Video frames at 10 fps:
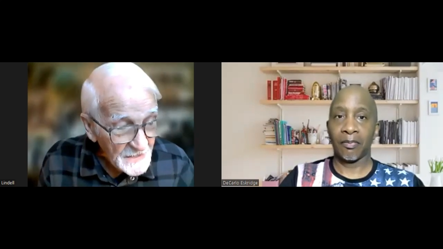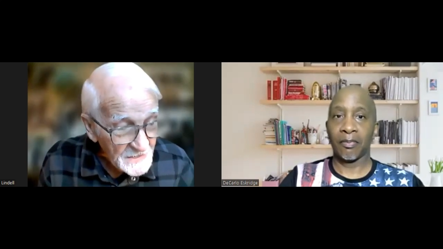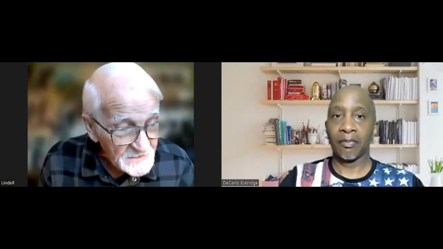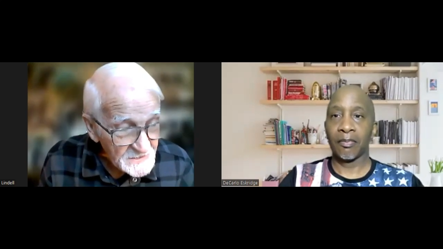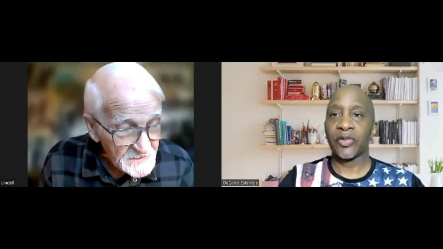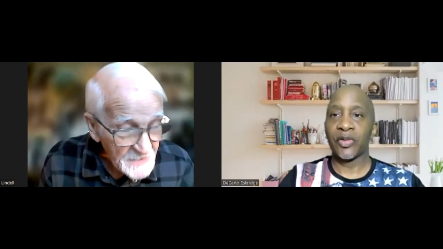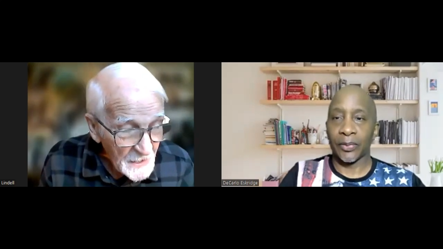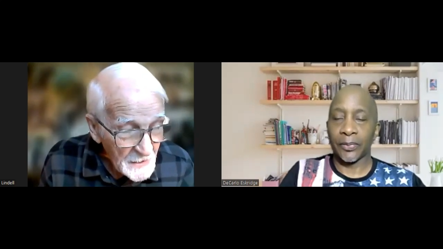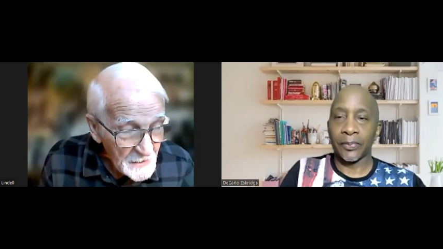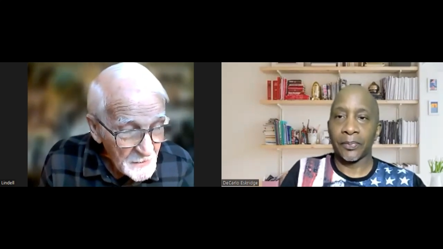Speaker 1: It says,
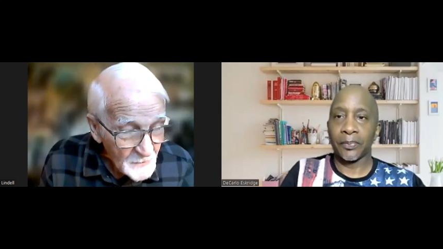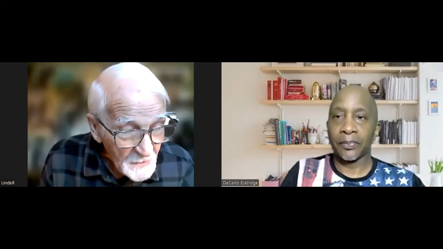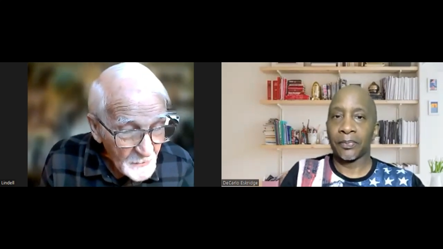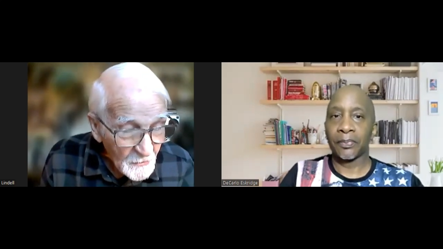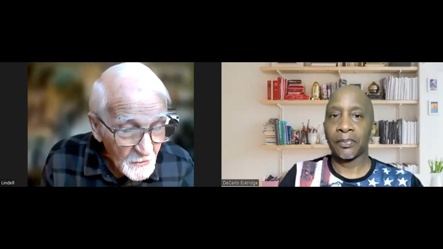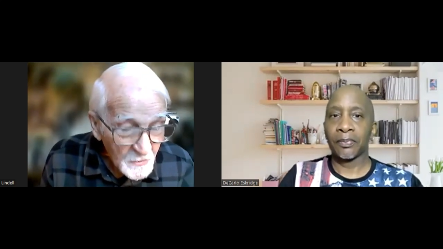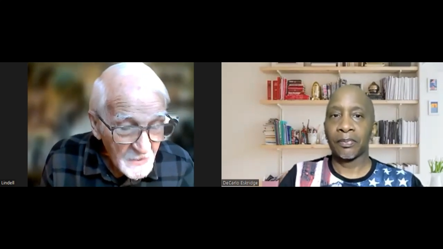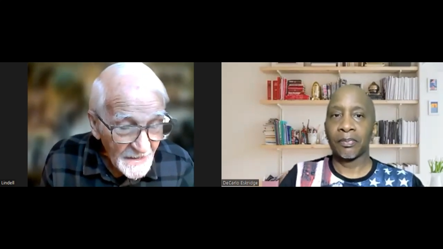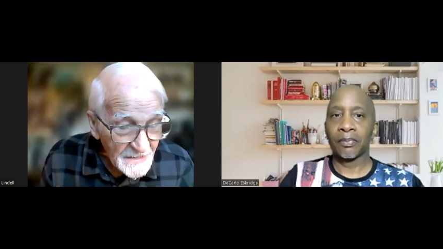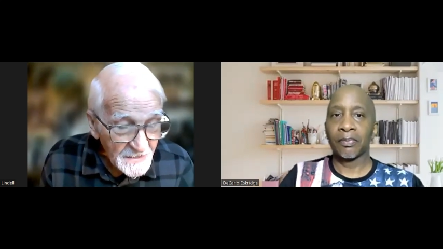People who
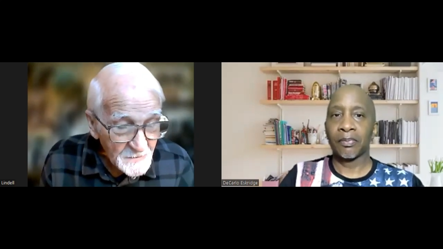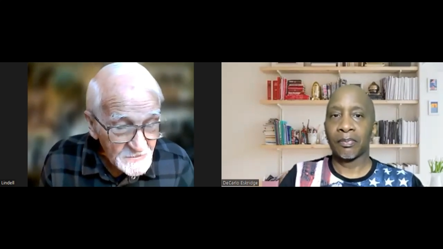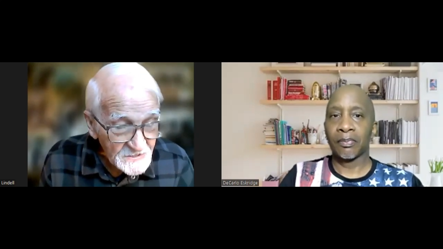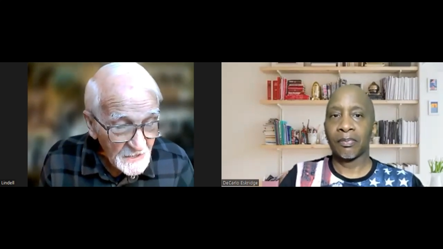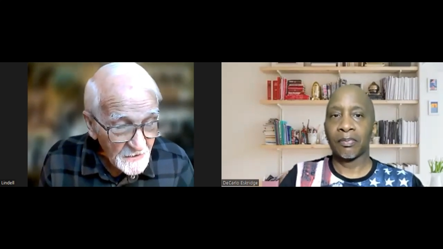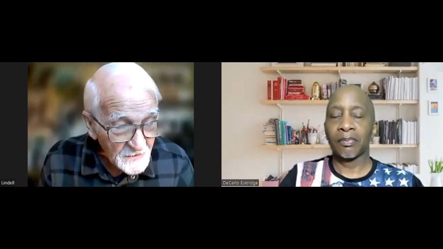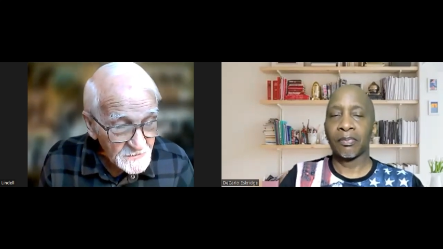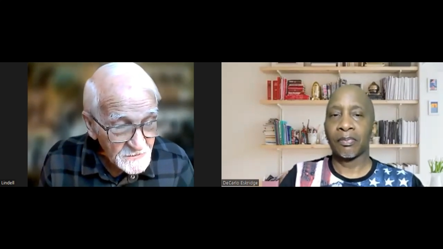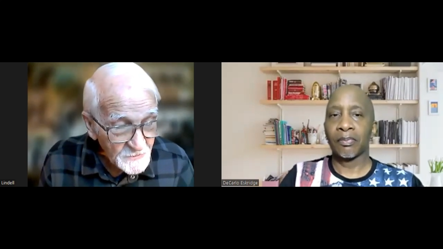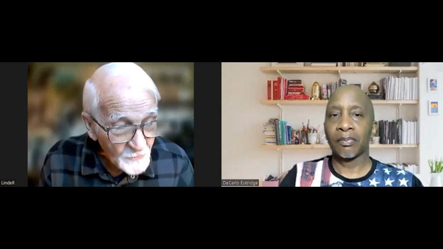like
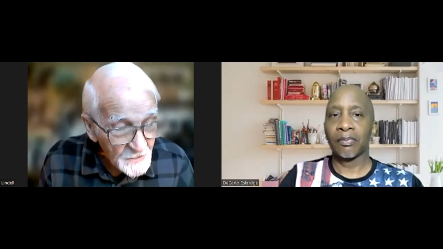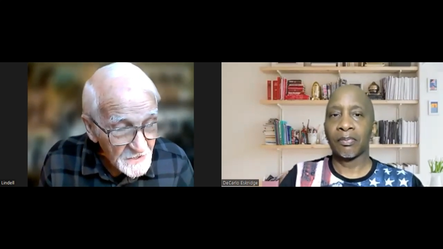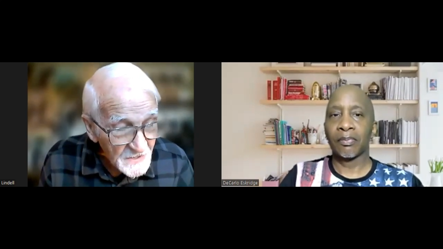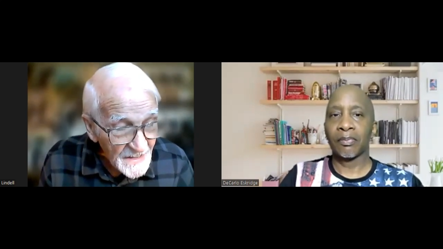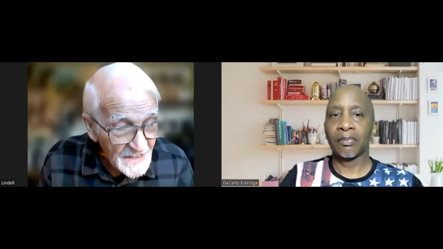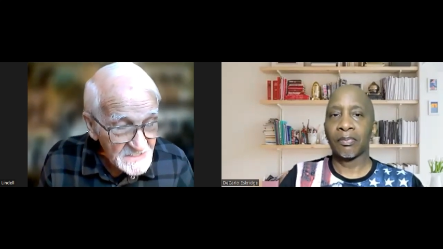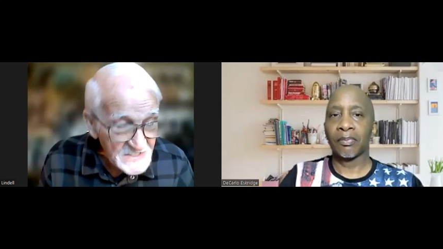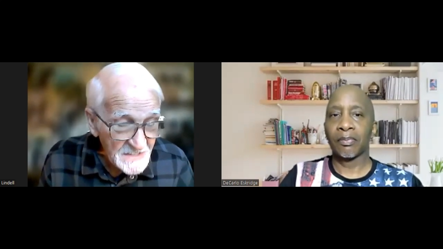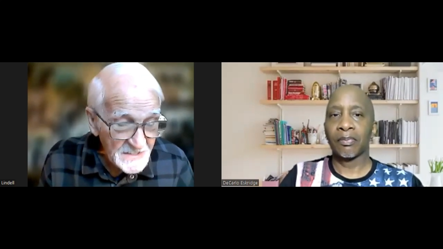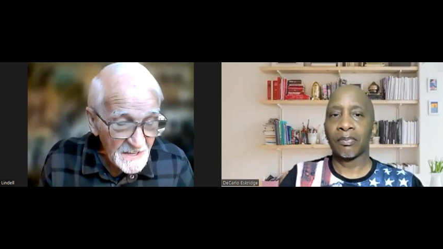themselves realize
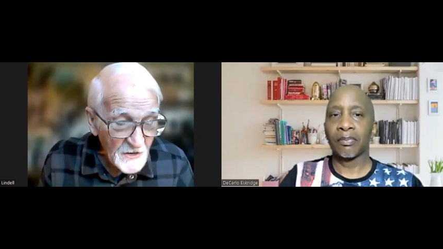that they